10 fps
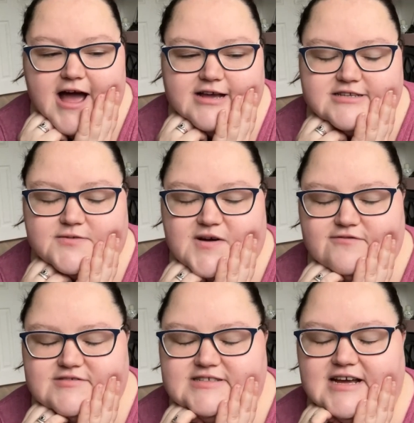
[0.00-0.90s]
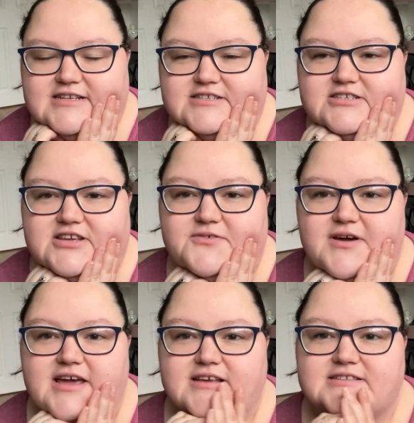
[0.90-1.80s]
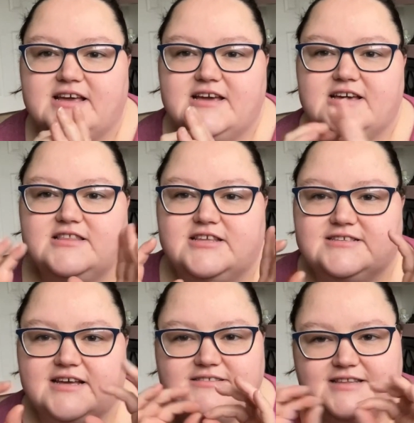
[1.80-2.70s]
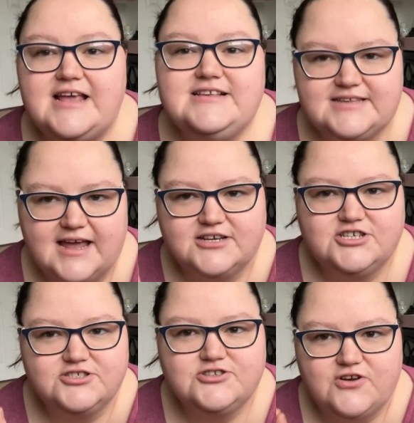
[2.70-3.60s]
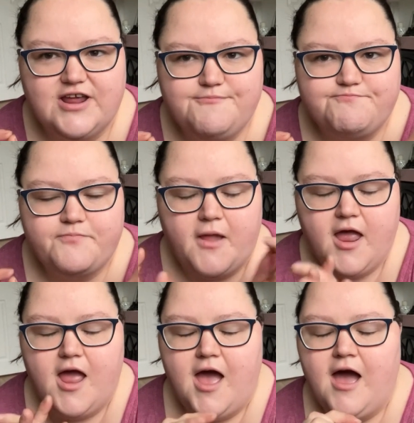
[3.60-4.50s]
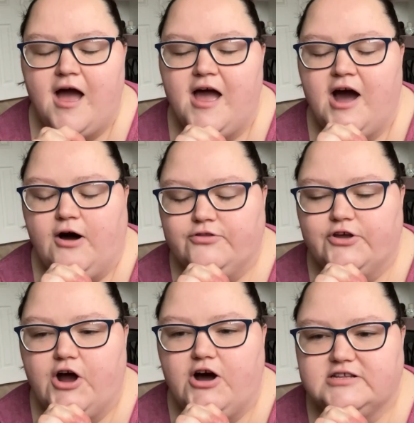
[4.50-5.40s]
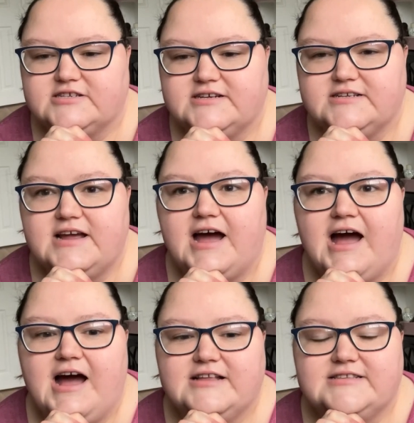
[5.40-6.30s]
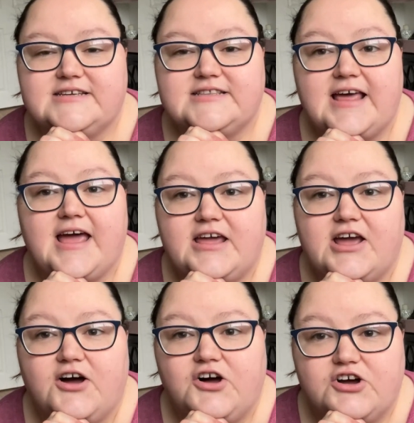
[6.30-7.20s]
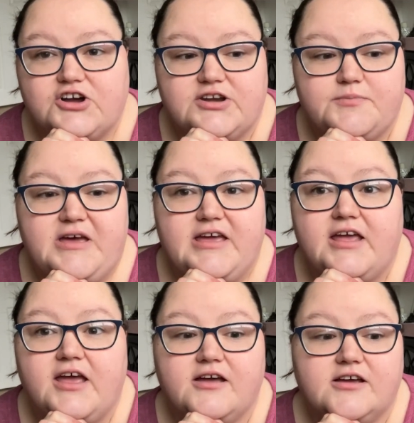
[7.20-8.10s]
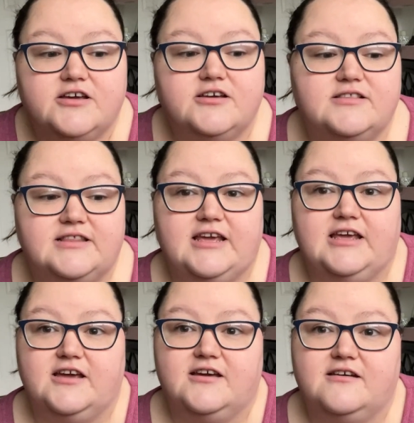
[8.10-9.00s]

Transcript: So what I've decided to do is, there's lace sections on it, on the cardigan, and they are going to be the